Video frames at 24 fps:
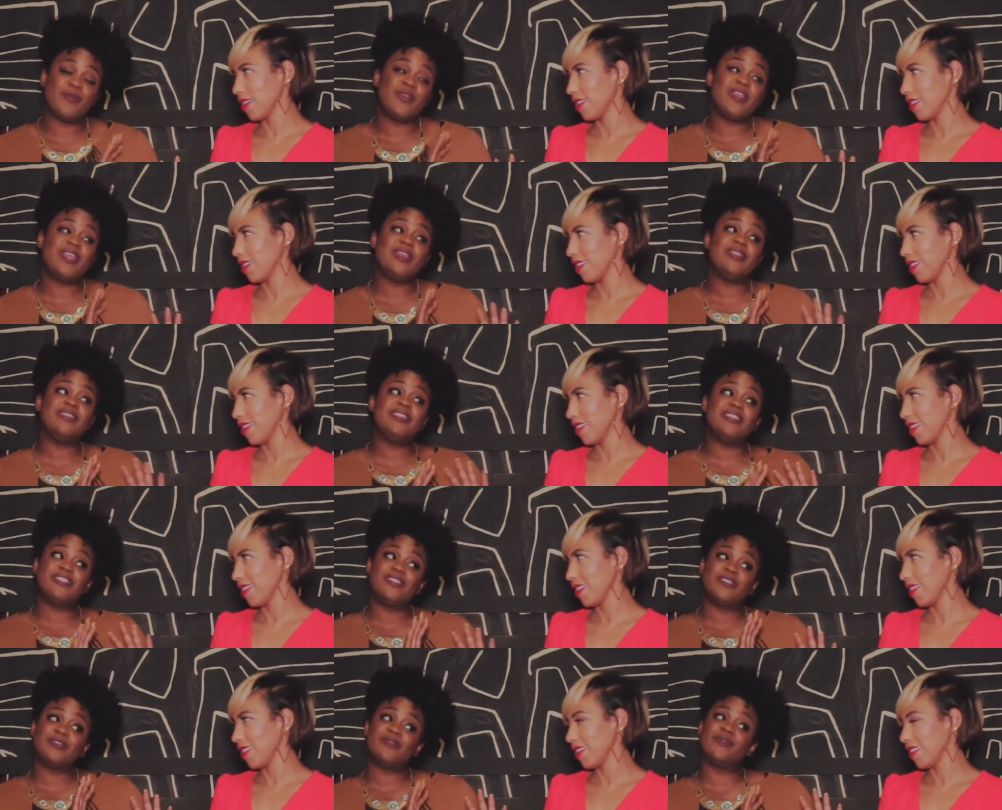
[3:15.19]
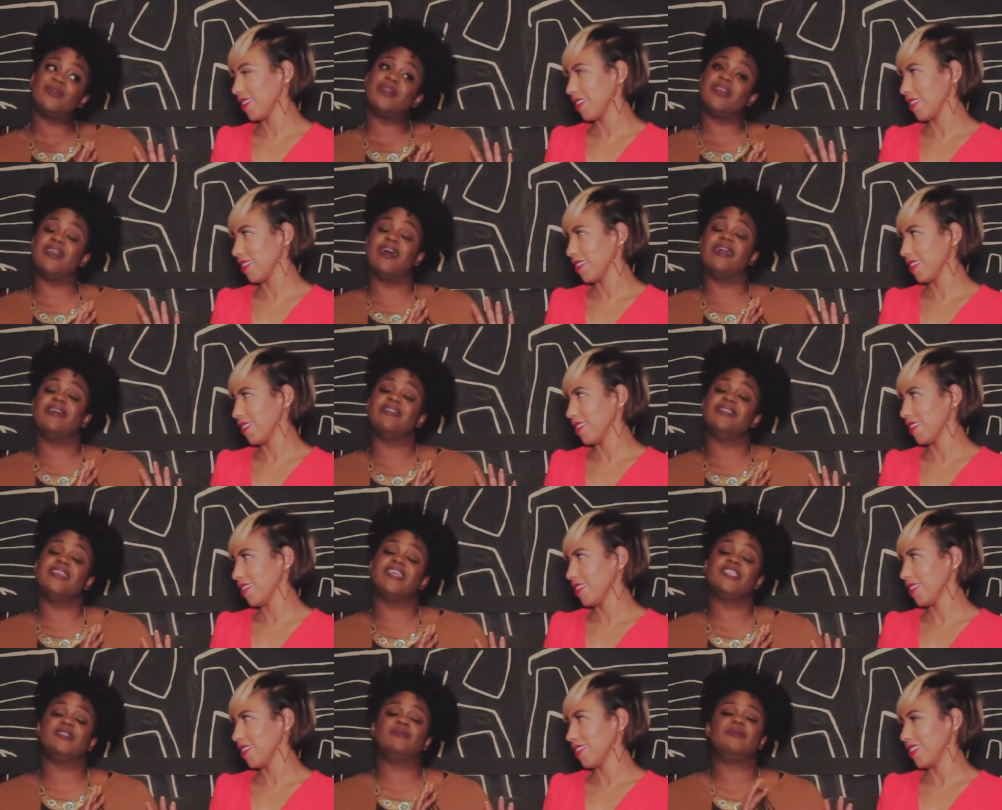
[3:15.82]
Speaker 1: we disagree on
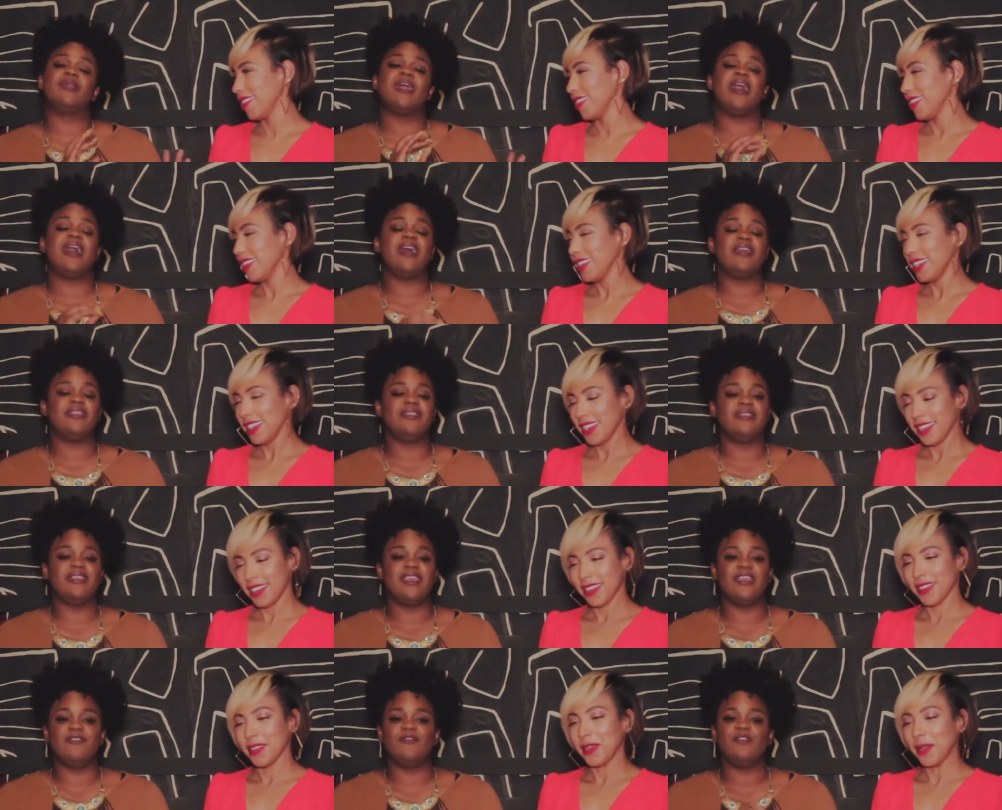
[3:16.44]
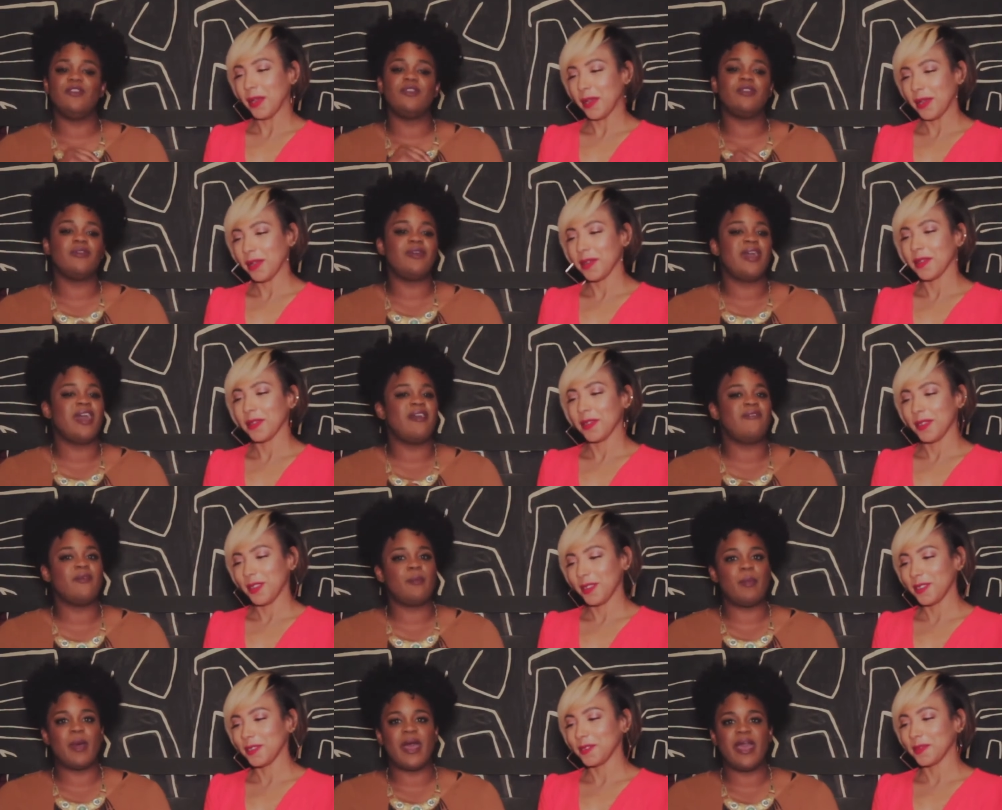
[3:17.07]
this, but if you don't have a
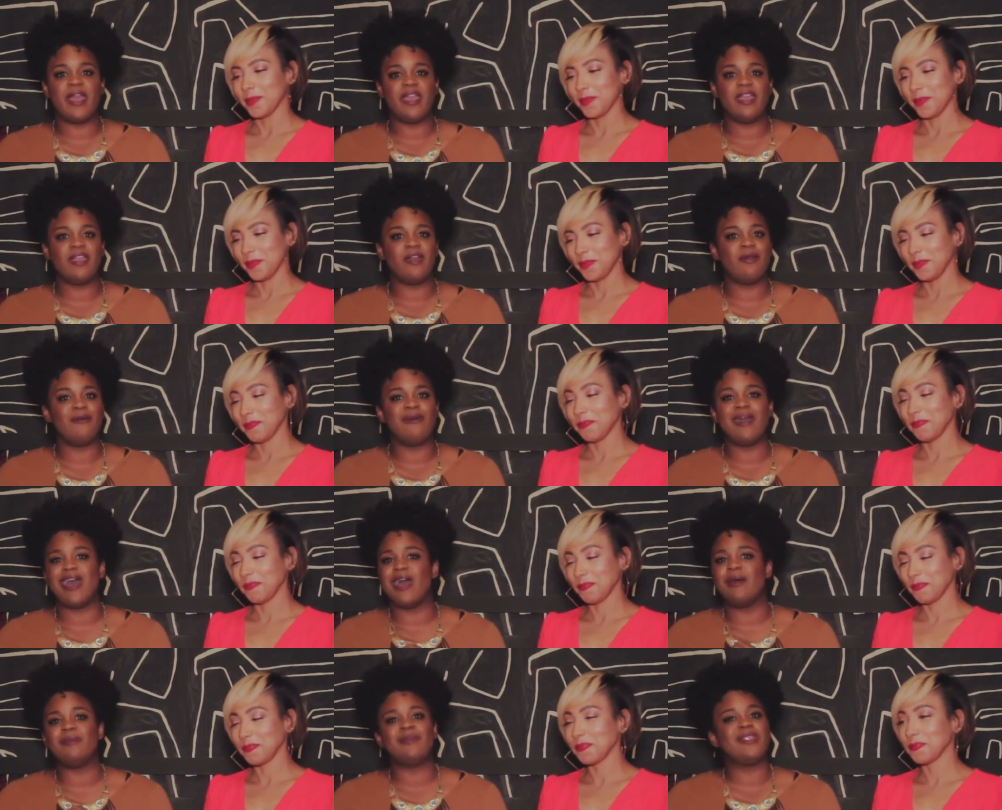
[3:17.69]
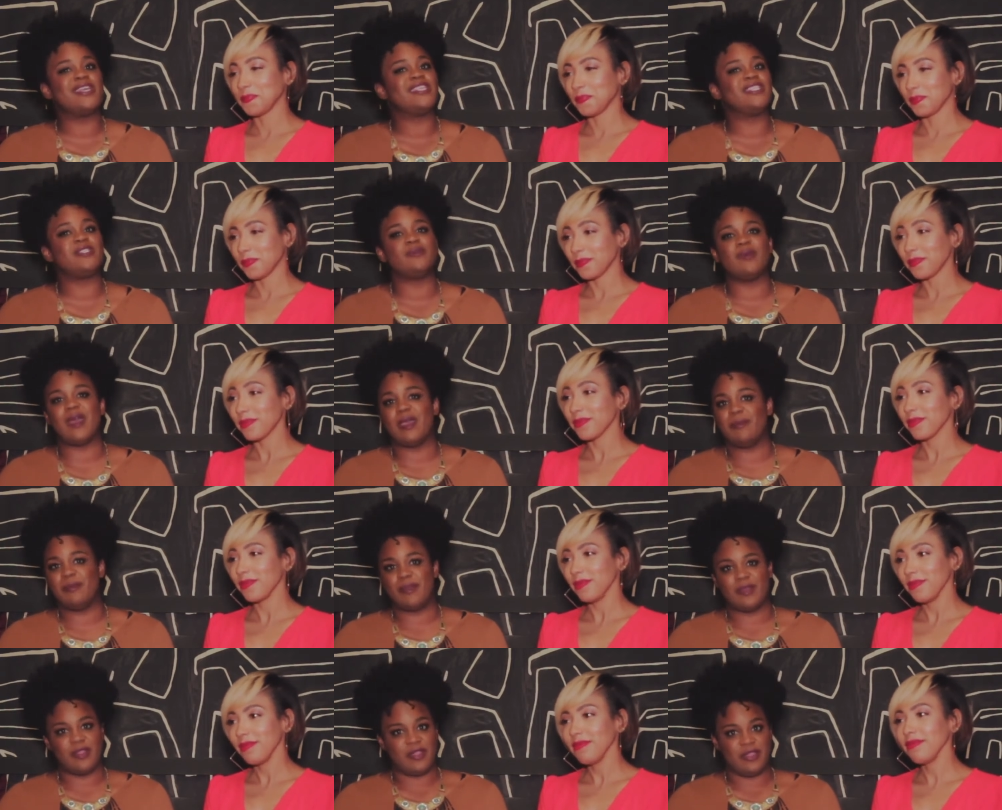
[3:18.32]
bio, I'm not
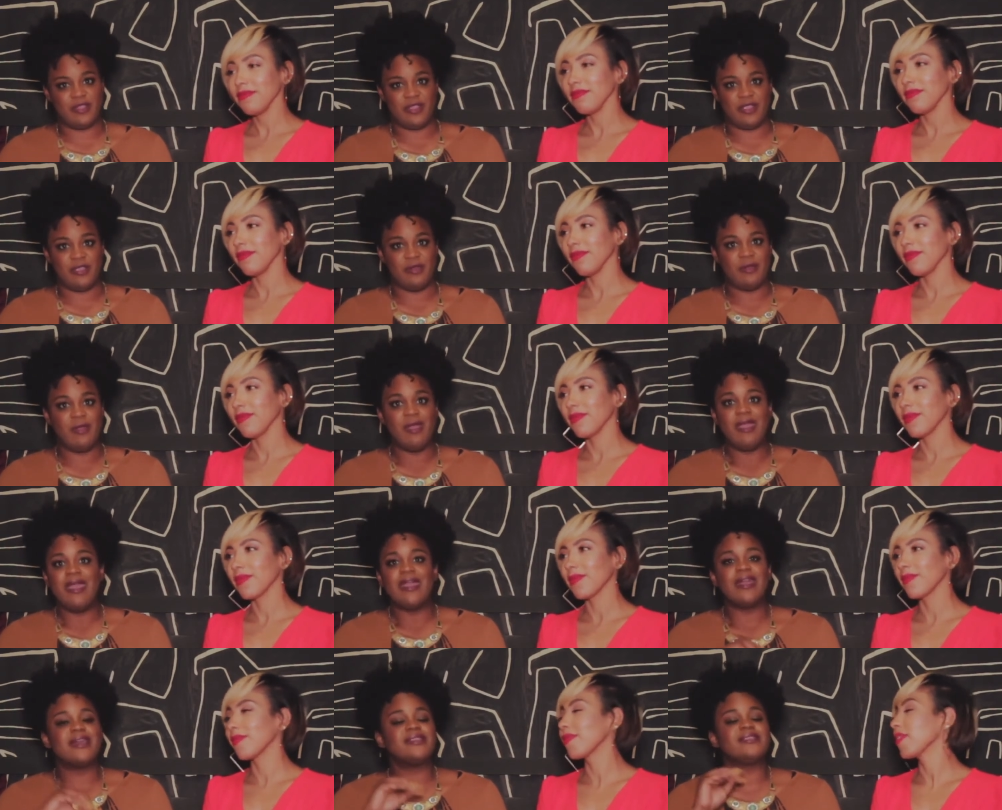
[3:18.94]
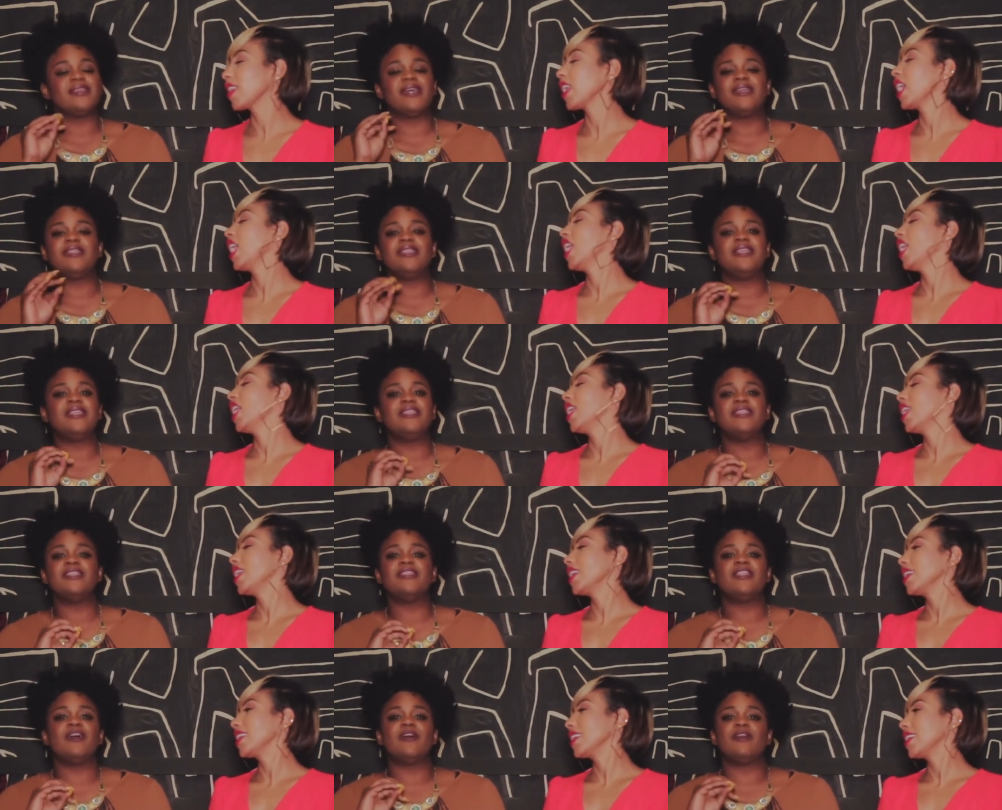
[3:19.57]
swiping on you. Because I need to
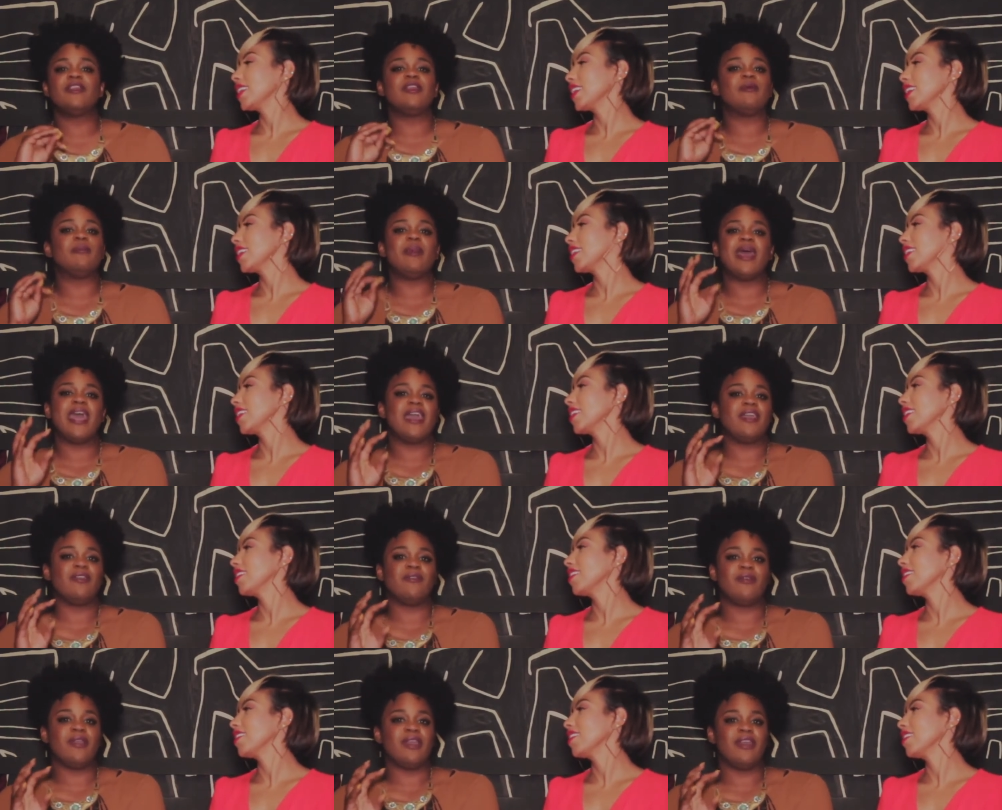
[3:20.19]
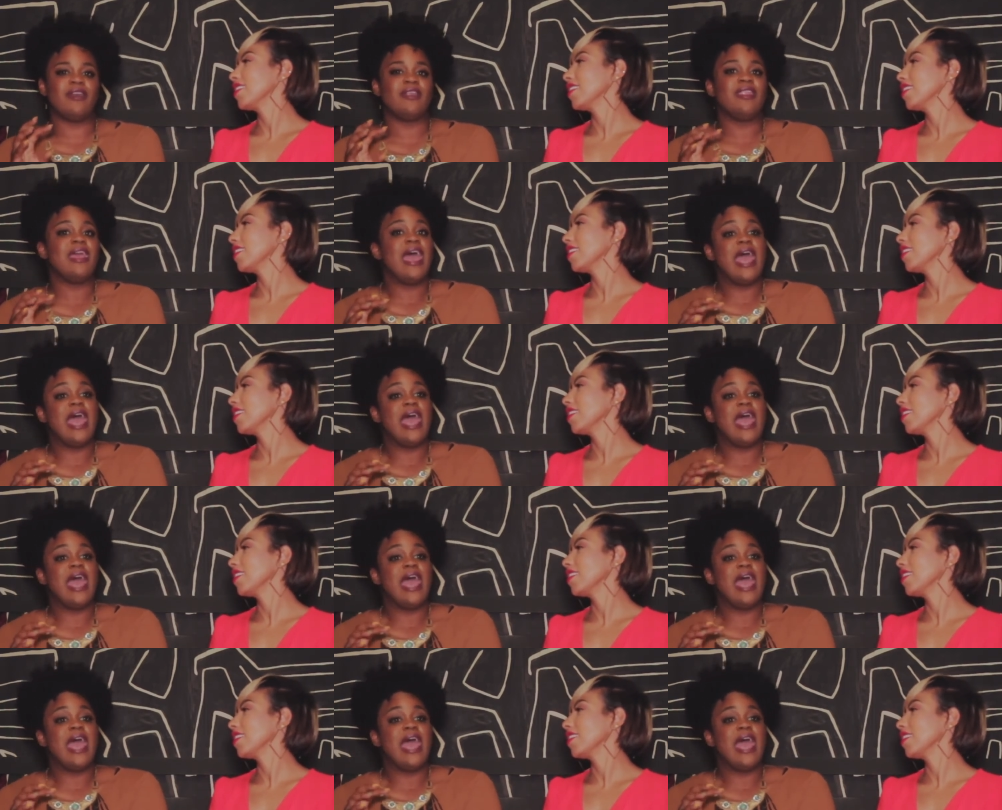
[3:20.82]
know your background.